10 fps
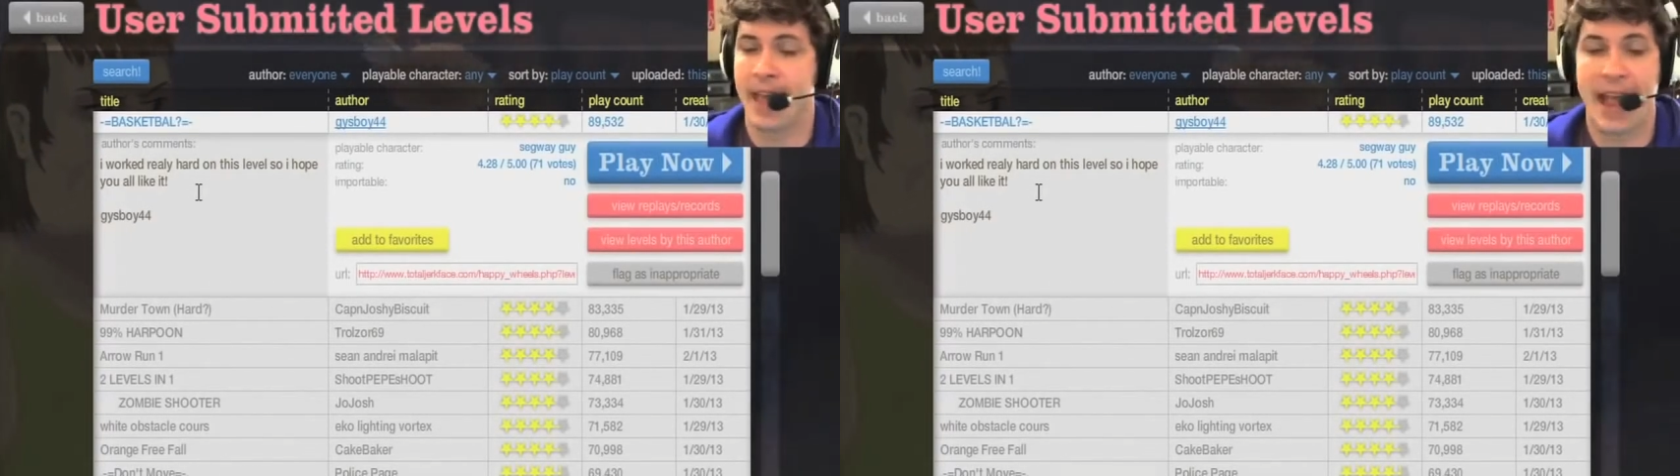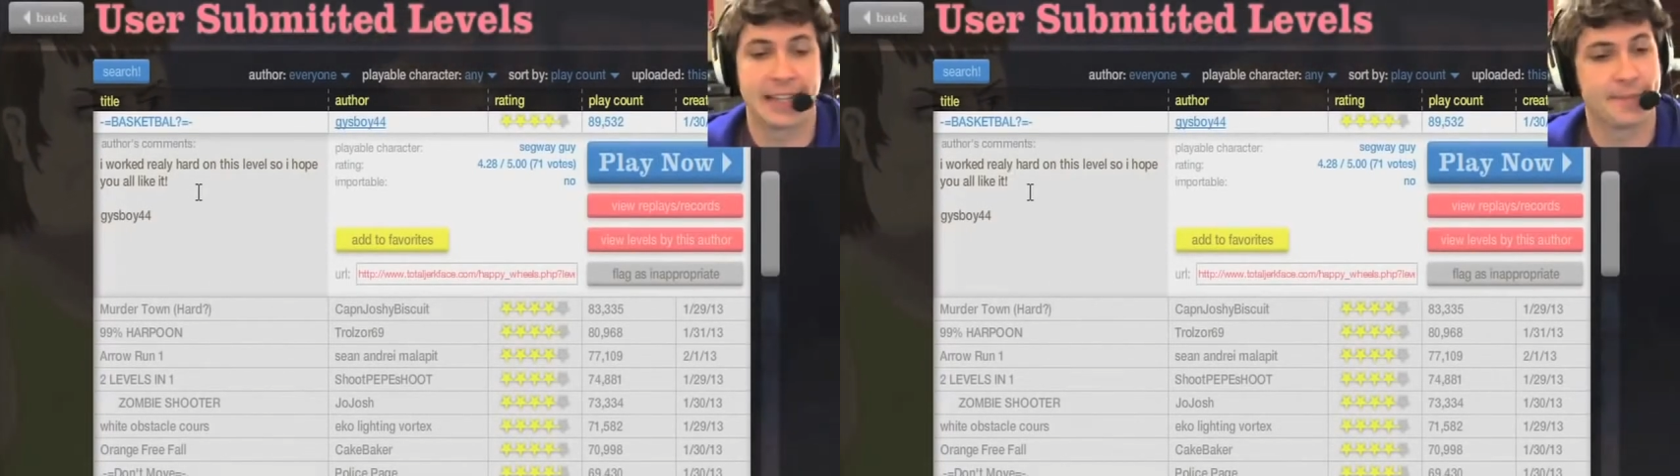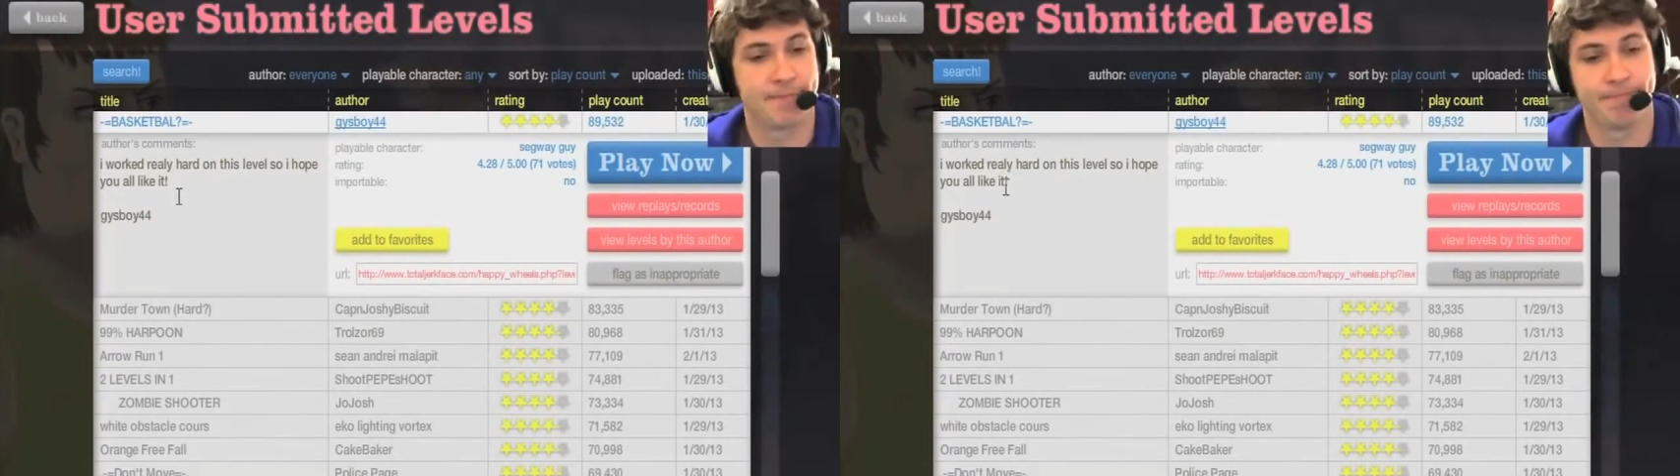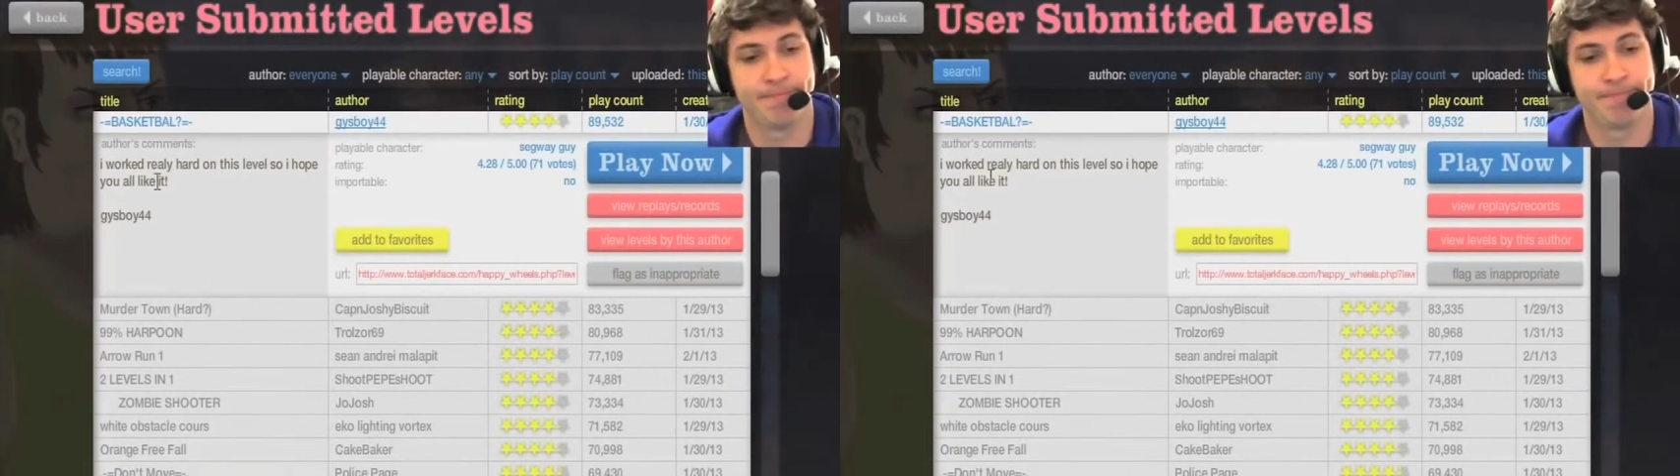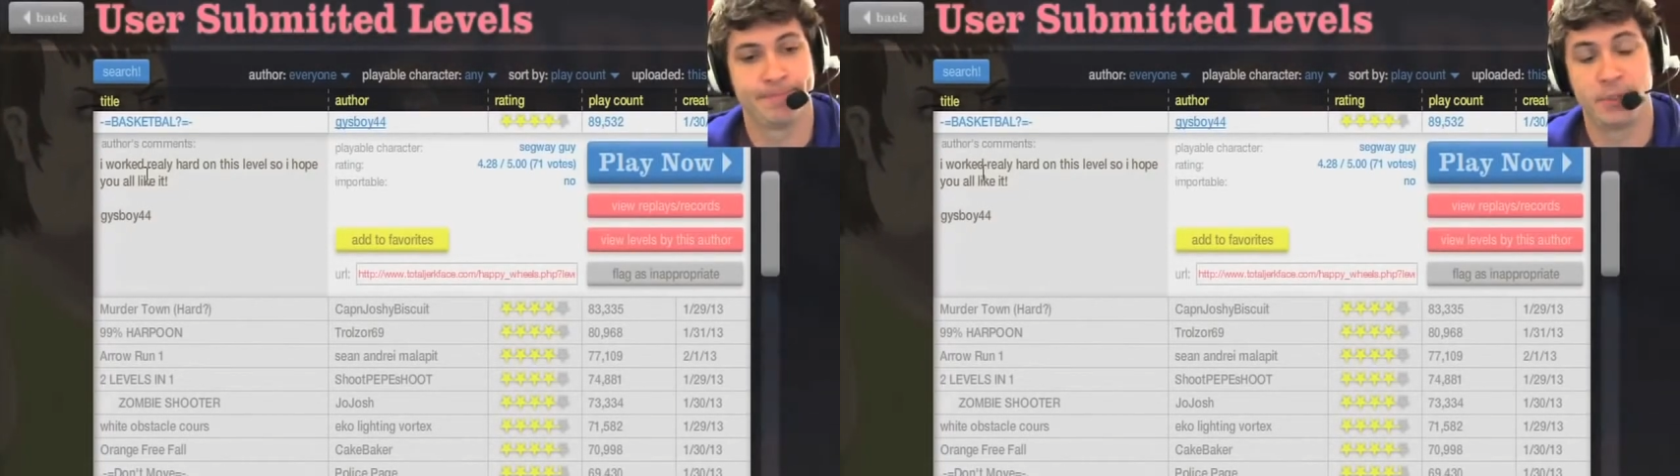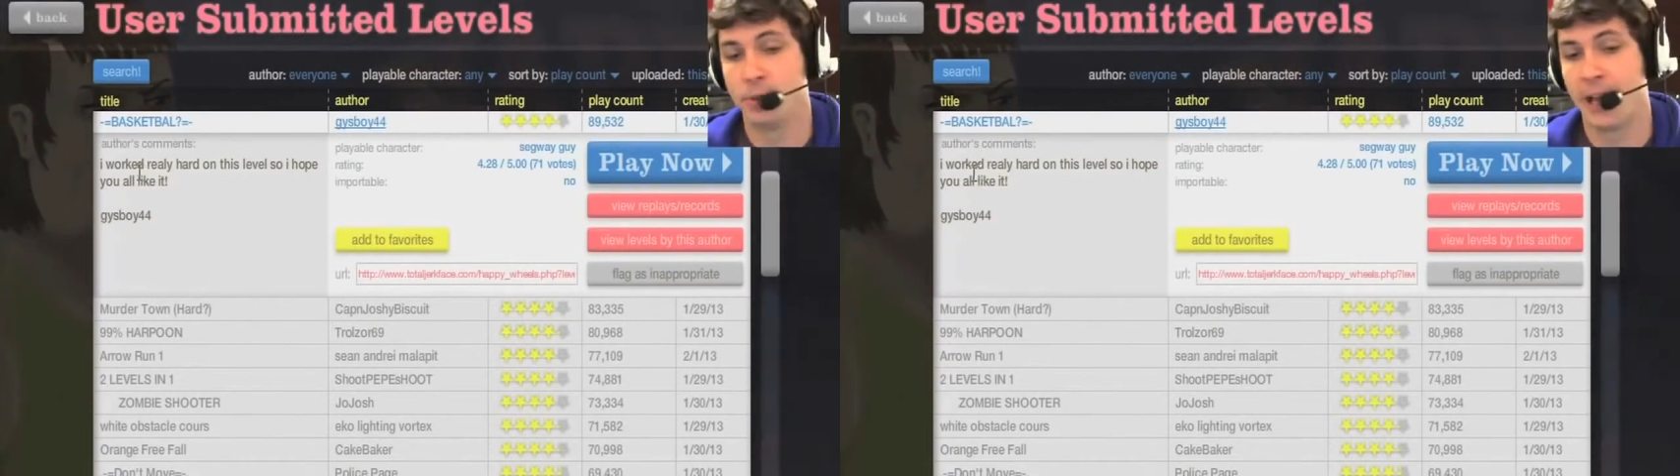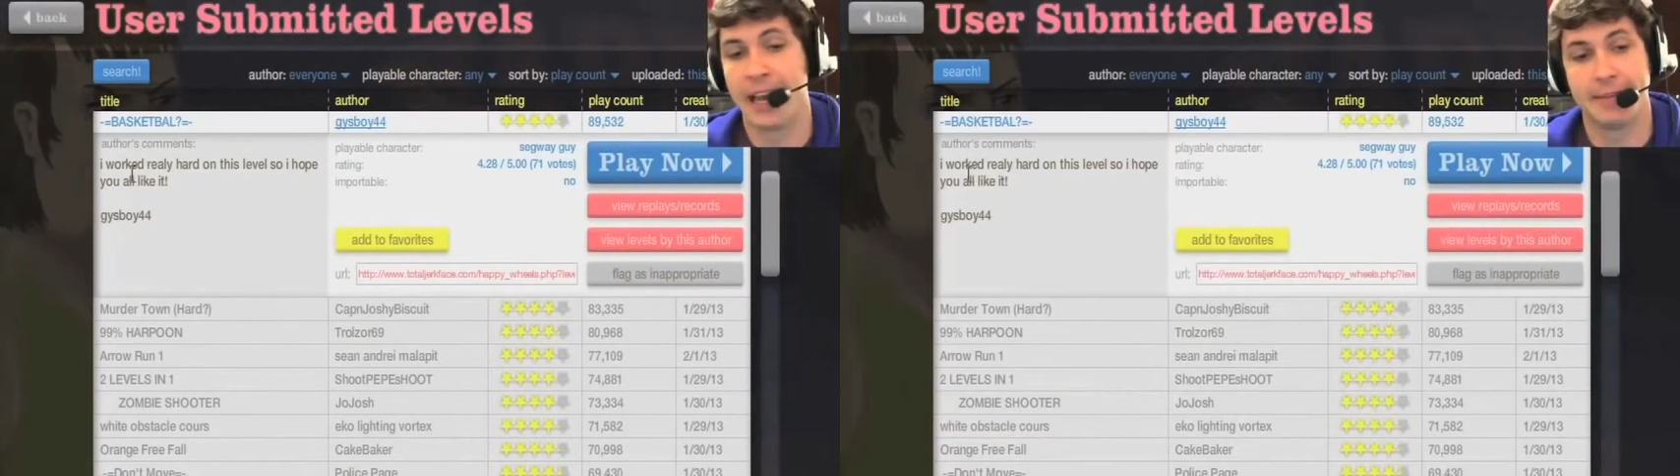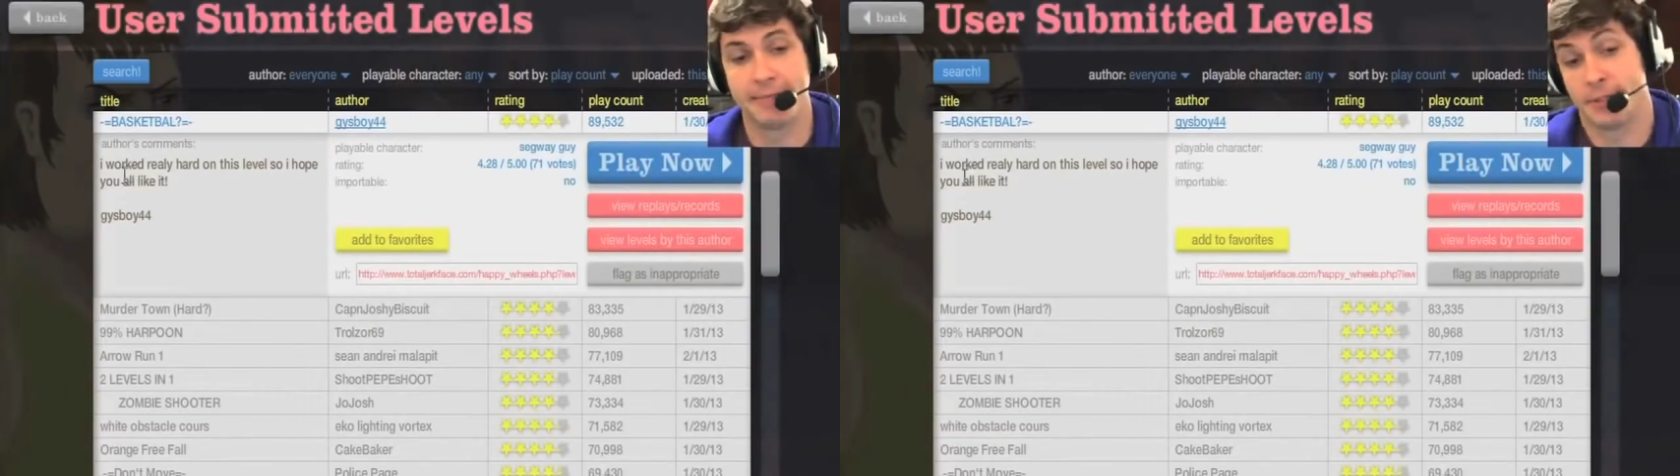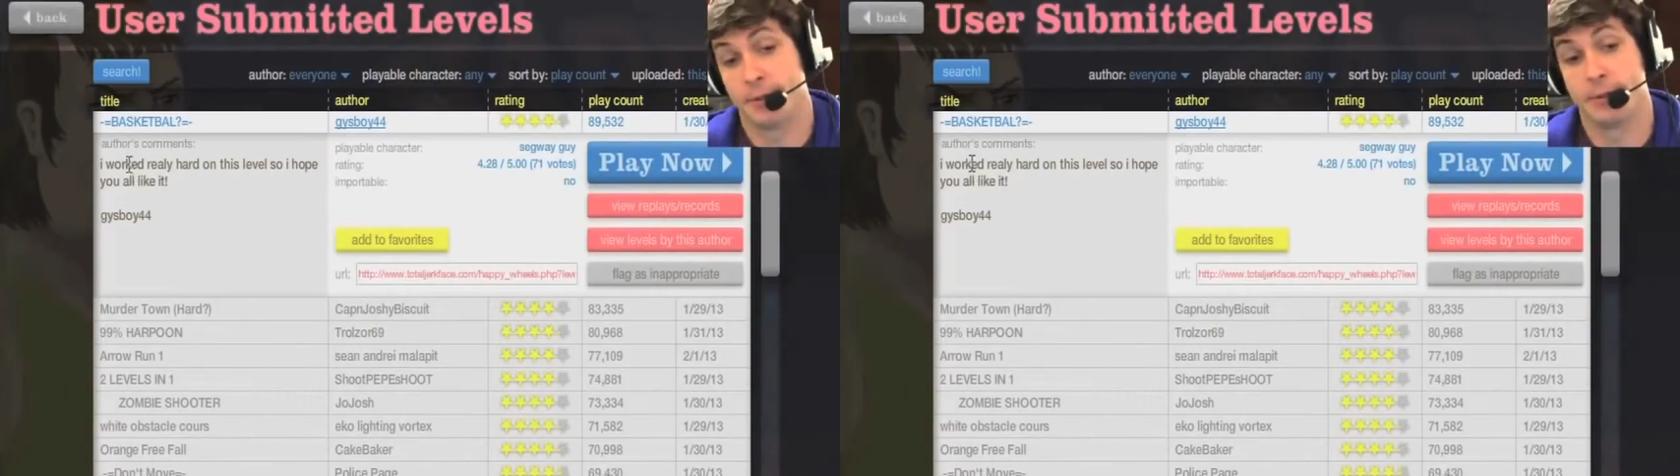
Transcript: that's too late. It's too